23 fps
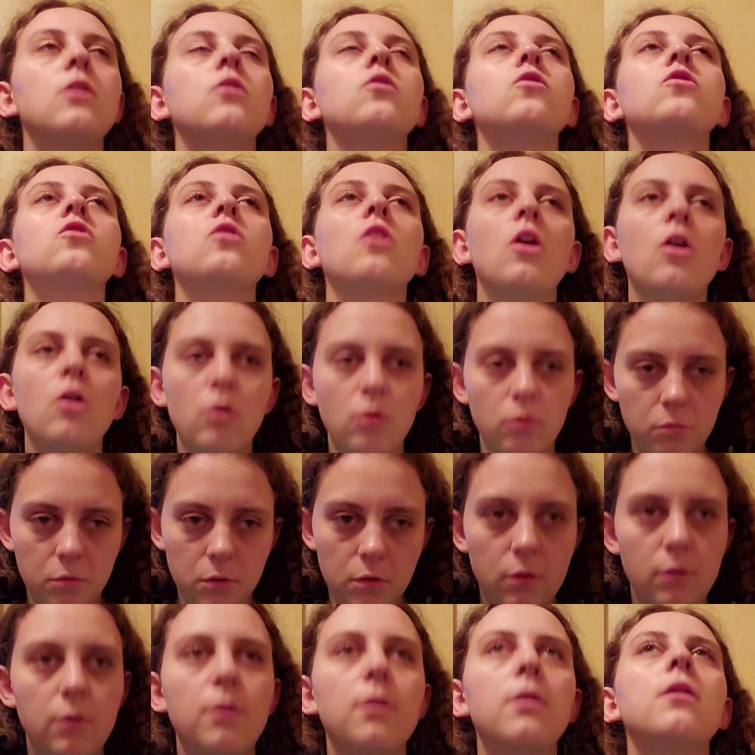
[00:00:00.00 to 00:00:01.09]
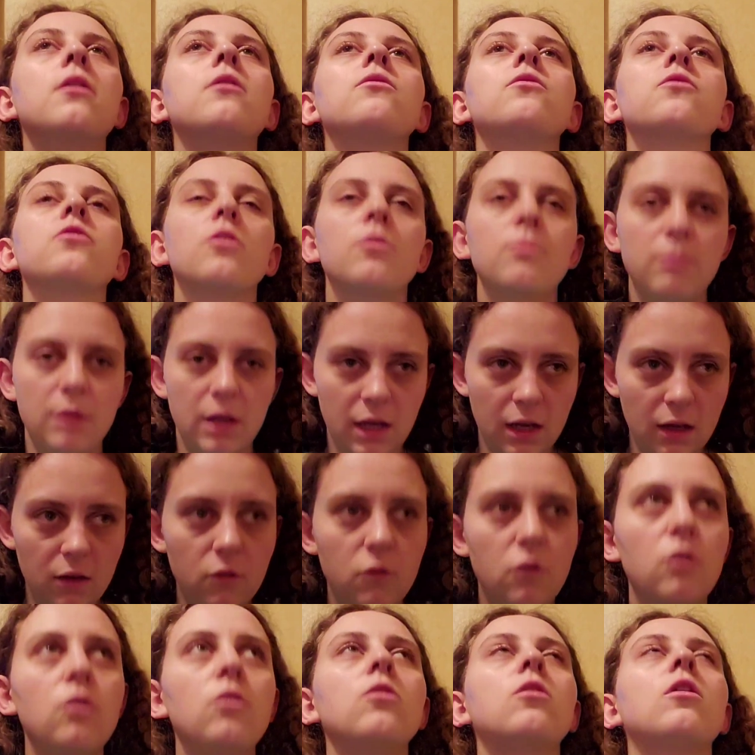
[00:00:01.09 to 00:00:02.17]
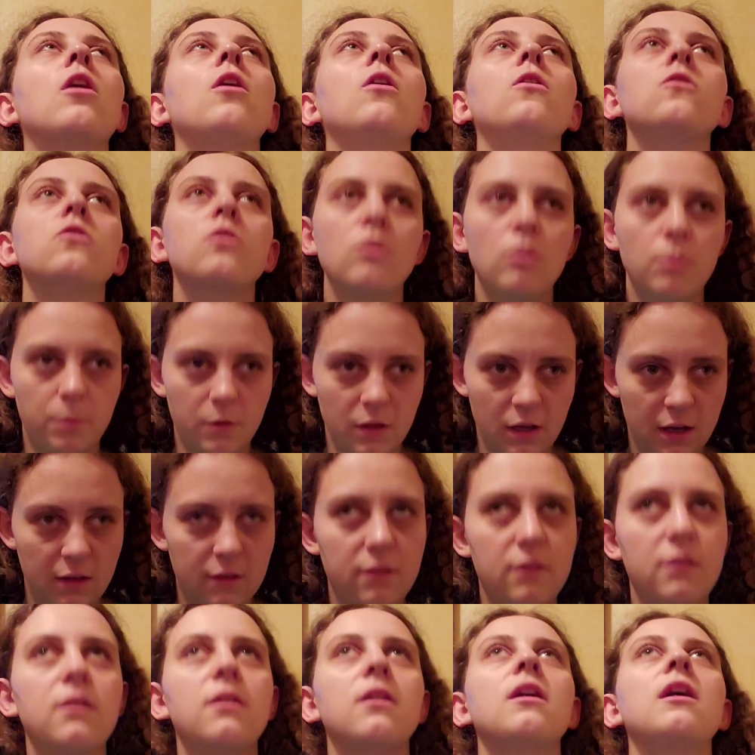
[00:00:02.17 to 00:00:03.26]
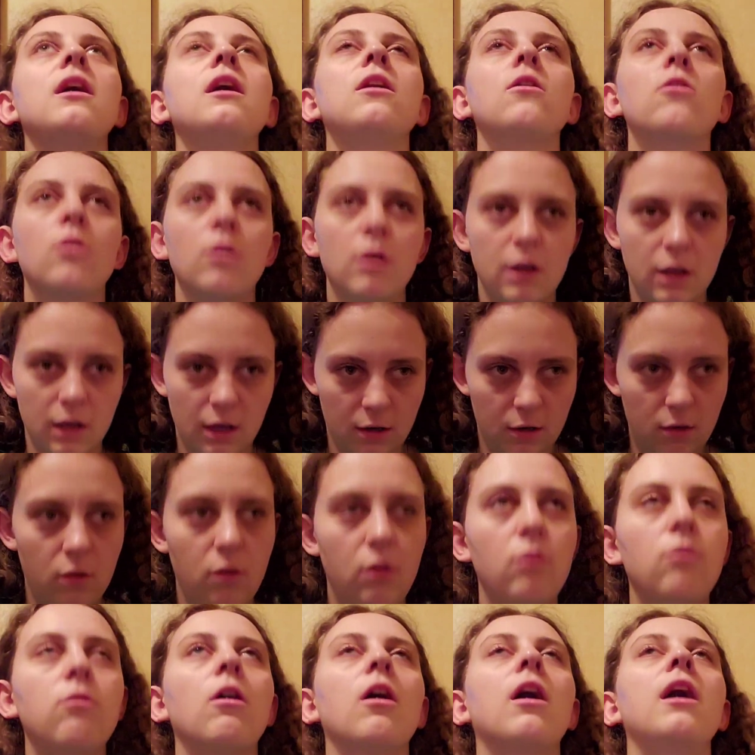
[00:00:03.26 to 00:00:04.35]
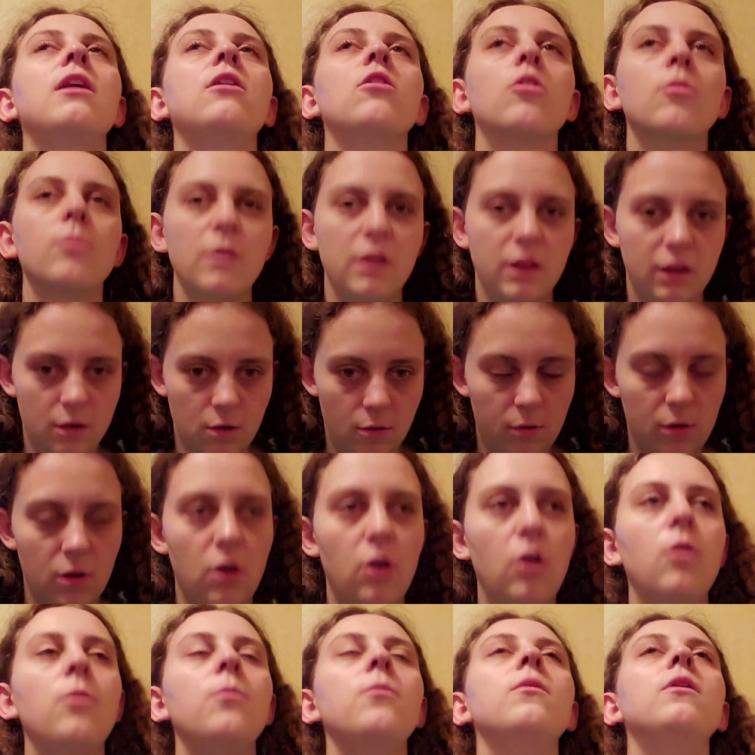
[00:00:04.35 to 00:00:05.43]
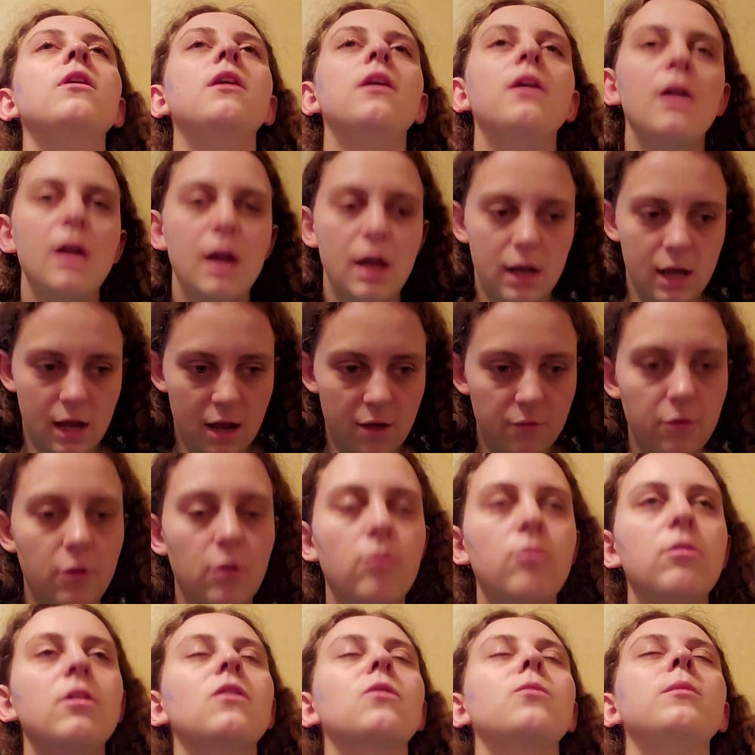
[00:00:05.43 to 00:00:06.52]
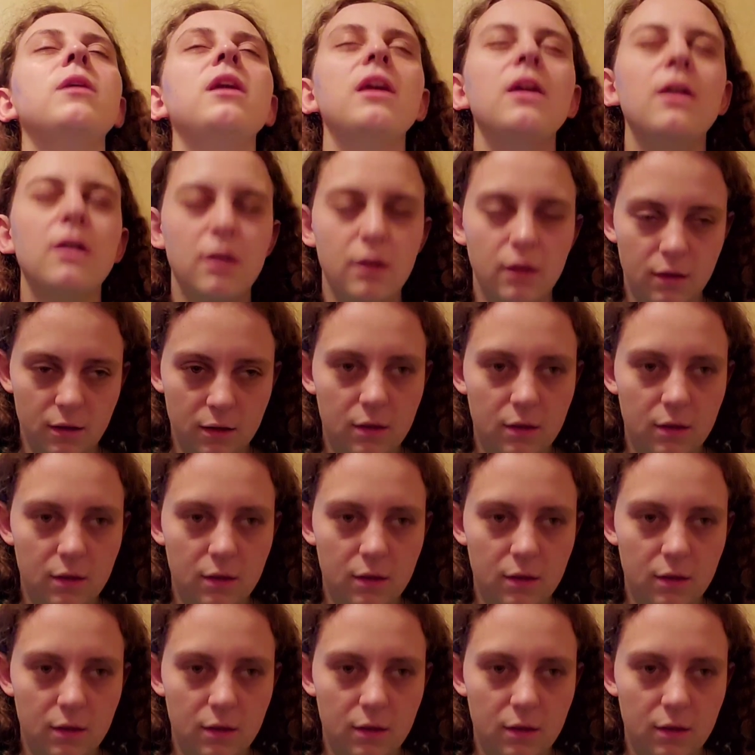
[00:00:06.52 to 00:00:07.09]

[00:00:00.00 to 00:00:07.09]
So, for me to go to a place in Oregon where I normally go at home and have her with me,